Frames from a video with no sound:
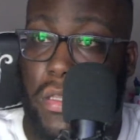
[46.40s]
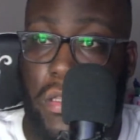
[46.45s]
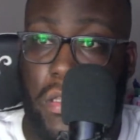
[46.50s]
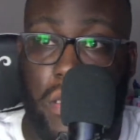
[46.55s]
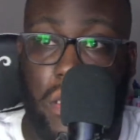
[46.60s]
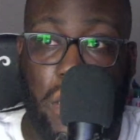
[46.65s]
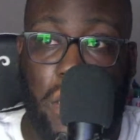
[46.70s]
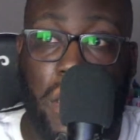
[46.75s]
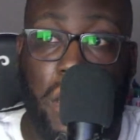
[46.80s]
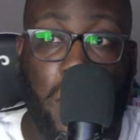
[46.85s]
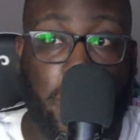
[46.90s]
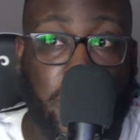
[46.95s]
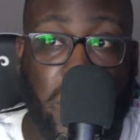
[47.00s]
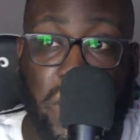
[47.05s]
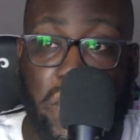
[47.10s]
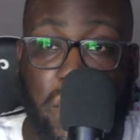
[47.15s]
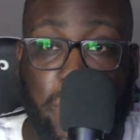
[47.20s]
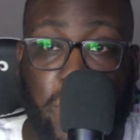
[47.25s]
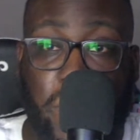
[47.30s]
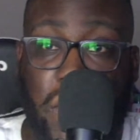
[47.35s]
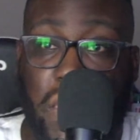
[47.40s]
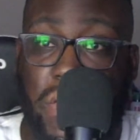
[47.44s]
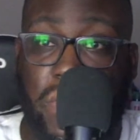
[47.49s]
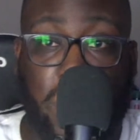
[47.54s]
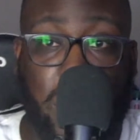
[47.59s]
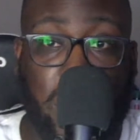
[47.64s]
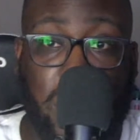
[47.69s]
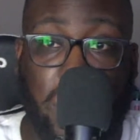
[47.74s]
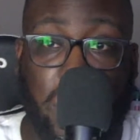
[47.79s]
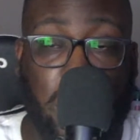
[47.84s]
this time around,
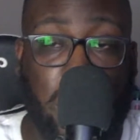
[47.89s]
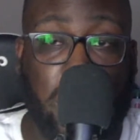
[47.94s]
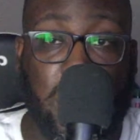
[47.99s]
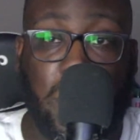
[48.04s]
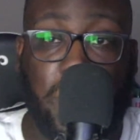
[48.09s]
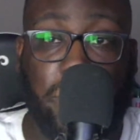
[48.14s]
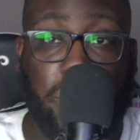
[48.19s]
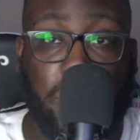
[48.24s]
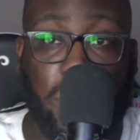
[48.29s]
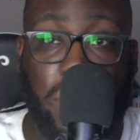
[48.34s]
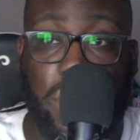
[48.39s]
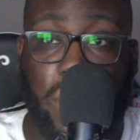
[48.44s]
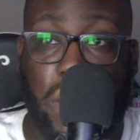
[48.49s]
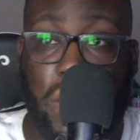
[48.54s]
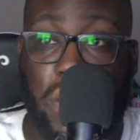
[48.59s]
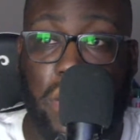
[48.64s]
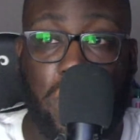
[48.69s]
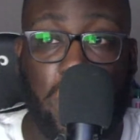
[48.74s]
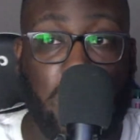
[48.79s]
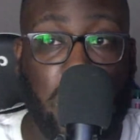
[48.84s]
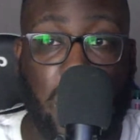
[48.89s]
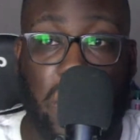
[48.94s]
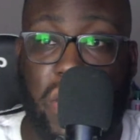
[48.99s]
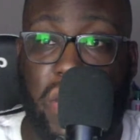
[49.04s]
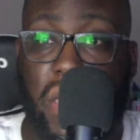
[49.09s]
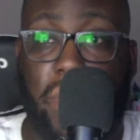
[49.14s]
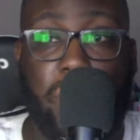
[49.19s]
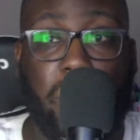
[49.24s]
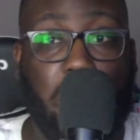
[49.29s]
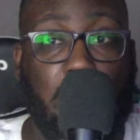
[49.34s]
the Z Fold is using a
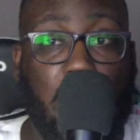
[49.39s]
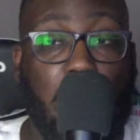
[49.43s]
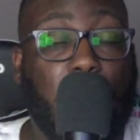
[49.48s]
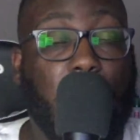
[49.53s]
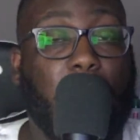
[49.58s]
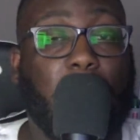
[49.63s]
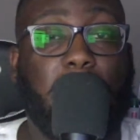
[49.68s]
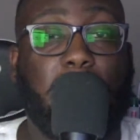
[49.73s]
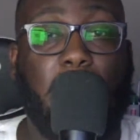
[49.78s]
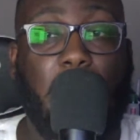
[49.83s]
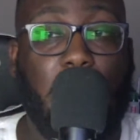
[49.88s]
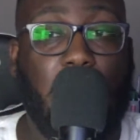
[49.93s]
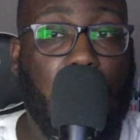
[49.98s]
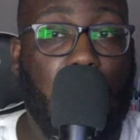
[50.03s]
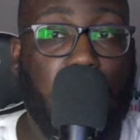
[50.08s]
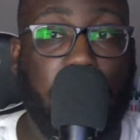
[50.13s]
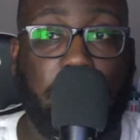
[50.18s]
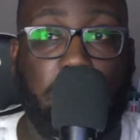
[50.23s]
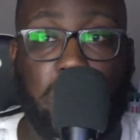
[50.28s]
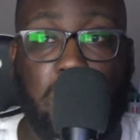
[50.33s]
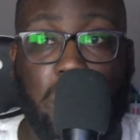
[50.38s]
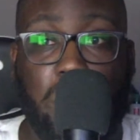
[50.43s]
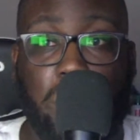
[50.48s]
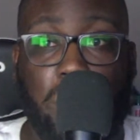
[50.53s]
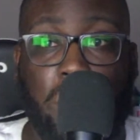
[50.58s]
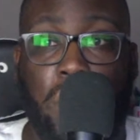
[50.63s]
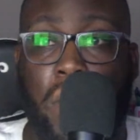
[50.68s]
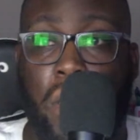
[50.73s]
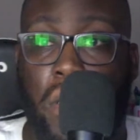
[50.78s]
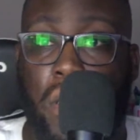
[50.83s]
Snapdragon 888 processor.
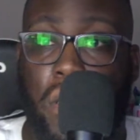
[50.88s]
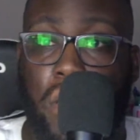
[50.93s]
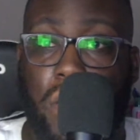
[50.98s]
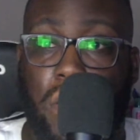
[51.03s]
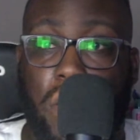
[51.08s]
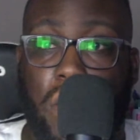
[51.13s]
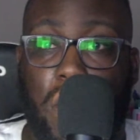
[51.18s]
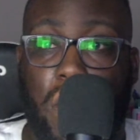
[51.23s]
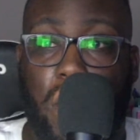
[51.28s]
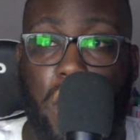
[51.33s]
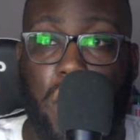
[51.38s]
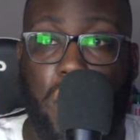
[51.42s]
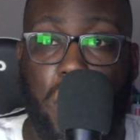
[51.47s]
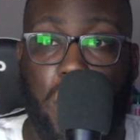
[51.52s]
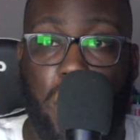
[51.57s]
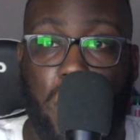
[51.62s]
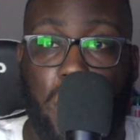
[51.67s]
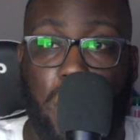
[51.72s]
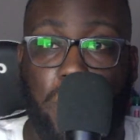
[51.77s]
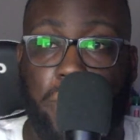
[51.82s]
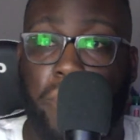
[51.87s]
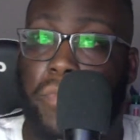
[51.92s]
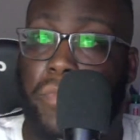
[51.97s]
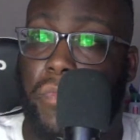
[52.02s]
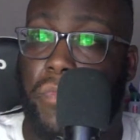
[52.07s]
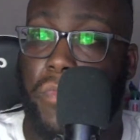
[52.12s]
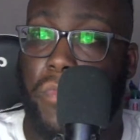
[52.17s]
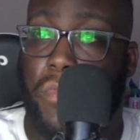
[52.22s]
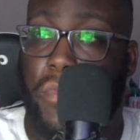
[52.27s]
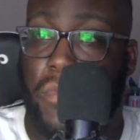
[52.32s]
The
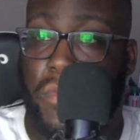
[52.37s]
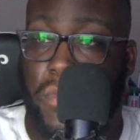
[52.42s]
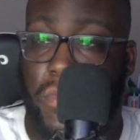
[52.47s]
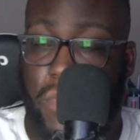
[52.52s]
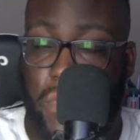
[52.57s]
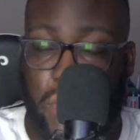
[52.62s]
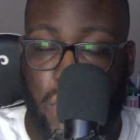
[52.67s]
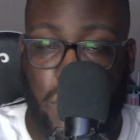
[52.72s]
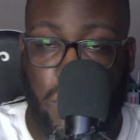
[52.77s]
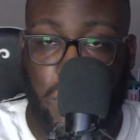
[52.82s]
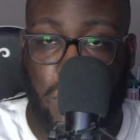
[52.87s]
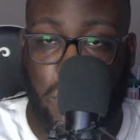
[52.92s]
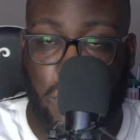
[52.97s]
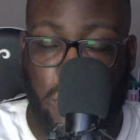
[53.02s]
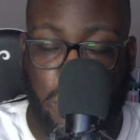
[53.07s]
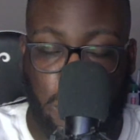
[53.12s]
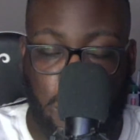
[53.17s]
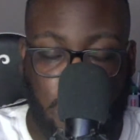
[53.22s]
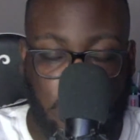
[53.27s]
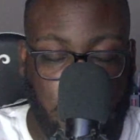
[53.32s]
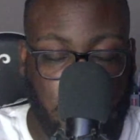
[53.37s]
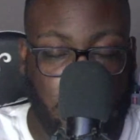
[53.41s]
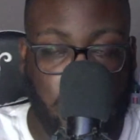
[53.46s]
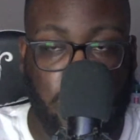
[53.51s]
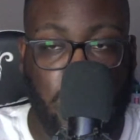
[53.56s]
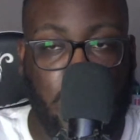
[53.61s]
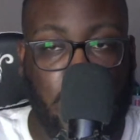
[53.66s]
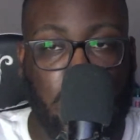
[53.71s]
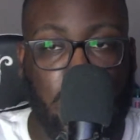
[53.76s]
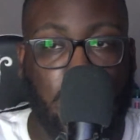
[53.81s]

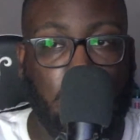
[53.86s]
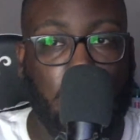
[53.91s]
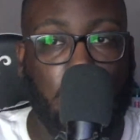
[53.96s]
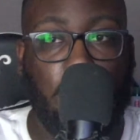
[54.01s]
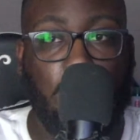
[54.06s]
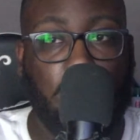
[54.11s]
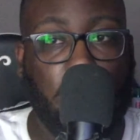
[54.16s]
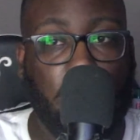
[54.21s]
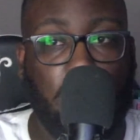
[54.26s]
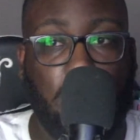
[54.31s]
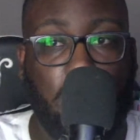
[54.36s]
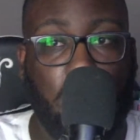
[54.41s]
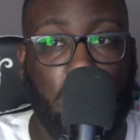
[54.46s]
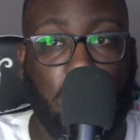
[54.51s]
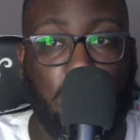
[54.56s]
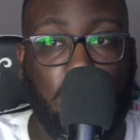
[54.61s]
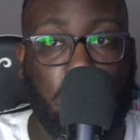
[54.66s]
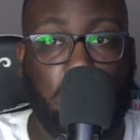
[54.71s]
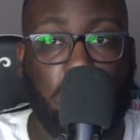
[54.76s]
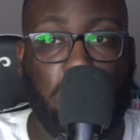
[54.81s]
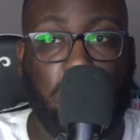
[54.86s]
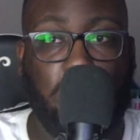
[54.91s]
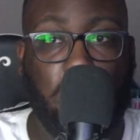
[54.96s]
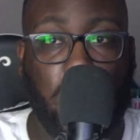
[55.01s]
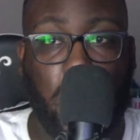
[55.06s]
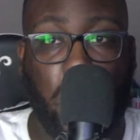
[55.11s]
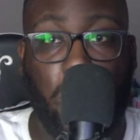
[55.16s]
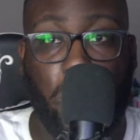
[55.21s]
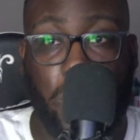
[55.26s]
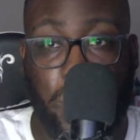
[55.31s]
screens are 120
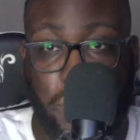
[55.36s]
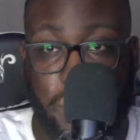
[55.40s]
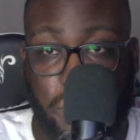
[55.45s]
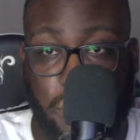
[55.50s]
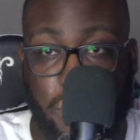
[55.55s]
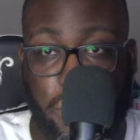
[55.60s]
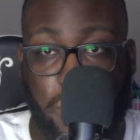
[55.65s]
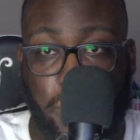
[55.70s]
hertz.